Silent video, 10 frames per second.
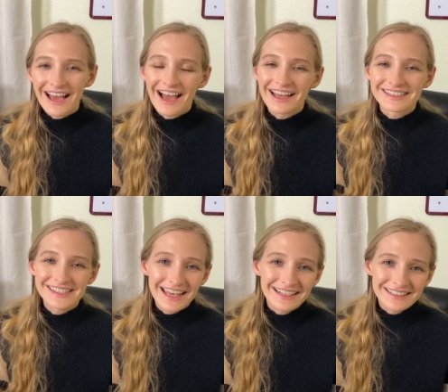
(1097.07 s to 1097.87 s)
that
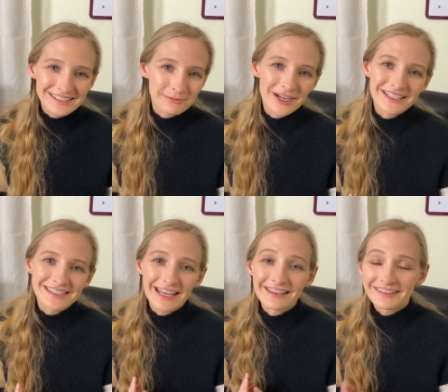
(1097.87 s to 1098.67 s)
setting
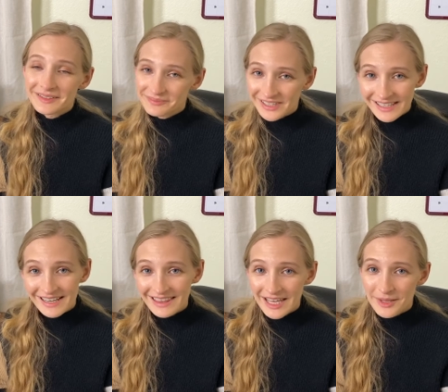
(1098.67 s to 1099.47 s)
sprints and
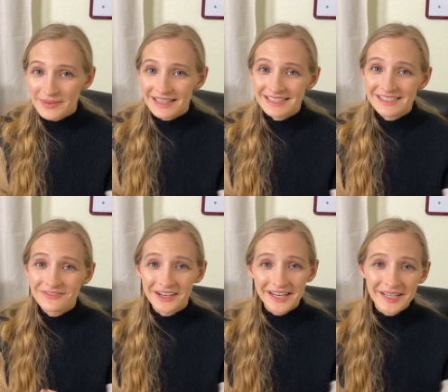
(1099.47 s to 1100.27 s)
completing them is
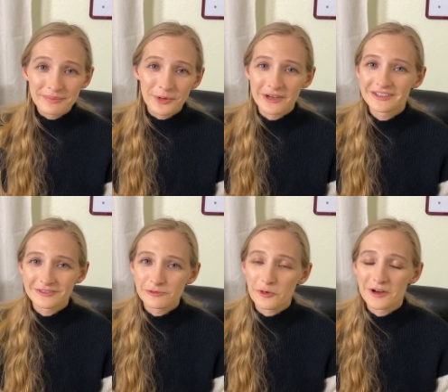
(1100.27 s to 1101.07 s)
very
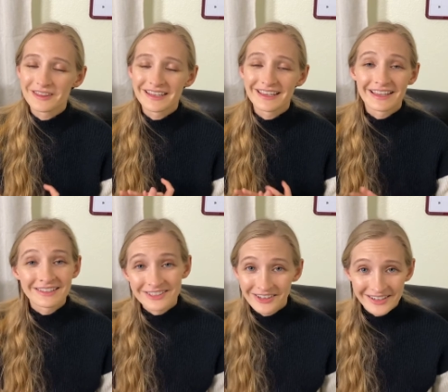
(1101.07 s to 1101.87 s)
important for the
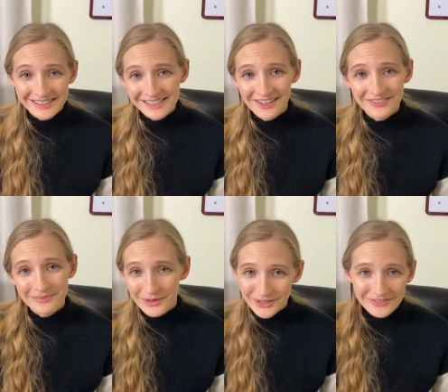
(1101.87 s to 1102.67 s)
endurance of
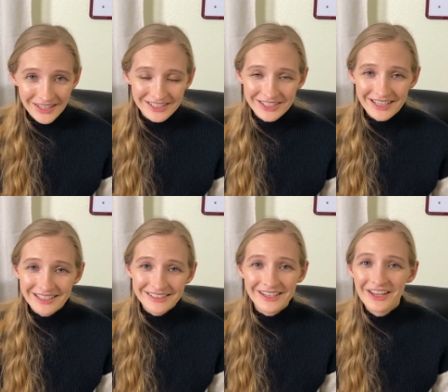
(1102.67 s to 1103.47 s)

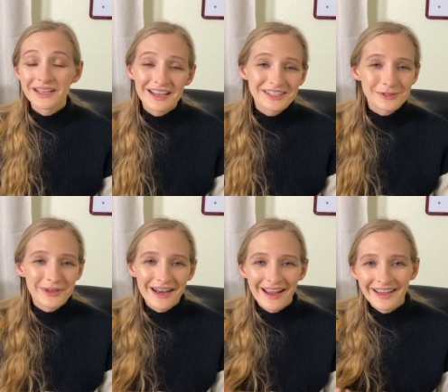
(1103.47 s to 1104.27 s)
motivation, because
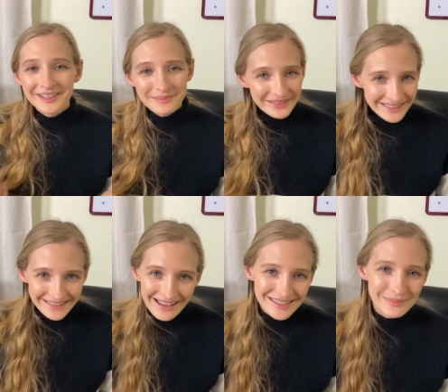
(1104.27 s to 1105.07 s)
when I complete
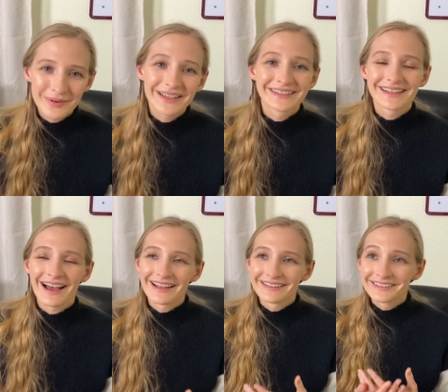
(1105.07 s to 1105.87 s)
that sprint,
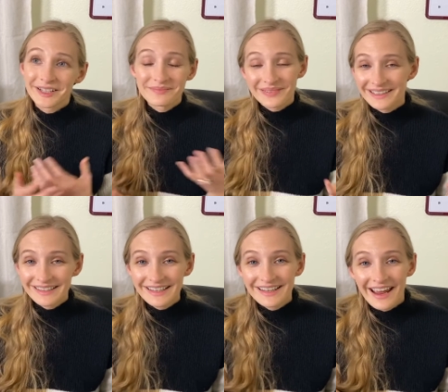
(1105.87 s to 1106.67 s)
I
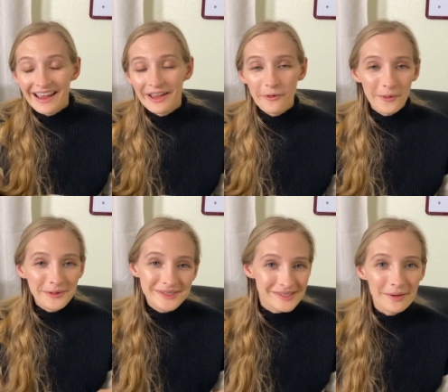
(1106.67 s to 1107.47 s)
completed a
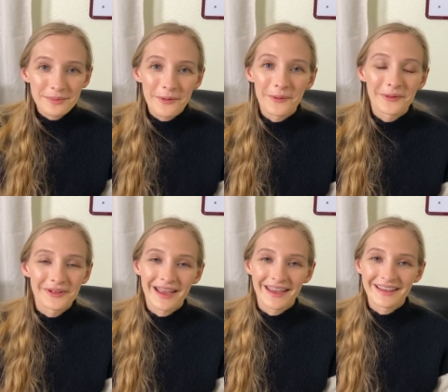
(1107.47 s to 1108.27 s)
whole
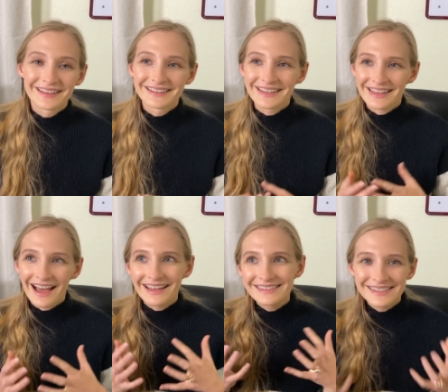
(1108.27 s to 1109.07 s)
sub-goal, and
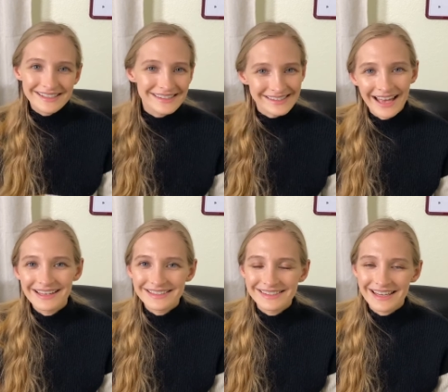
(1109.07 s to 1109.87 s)
that
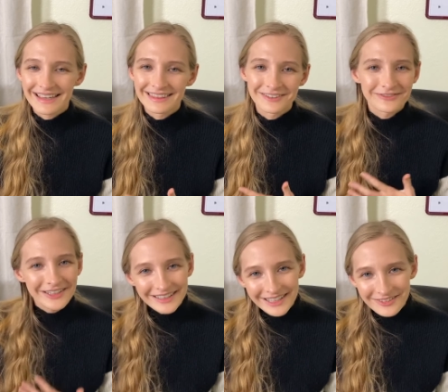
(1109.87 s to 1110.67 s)
success and the
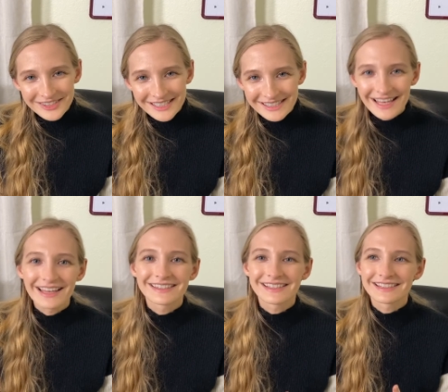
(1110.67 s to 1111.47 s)
feeling of
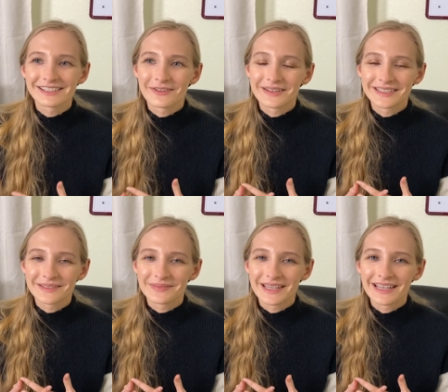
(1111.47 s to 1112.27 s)
success is going
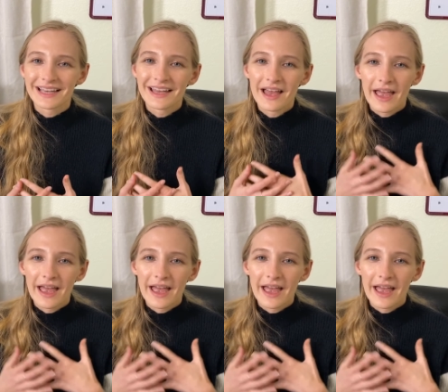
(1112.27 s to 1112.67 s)
to be